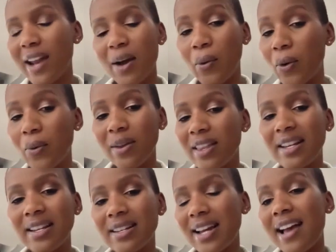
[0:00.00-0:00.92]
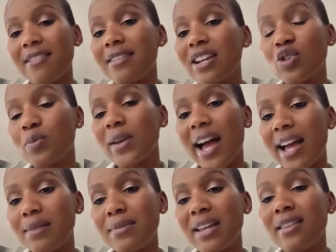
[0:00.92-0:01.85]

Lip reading: I walk with an entire village behind me,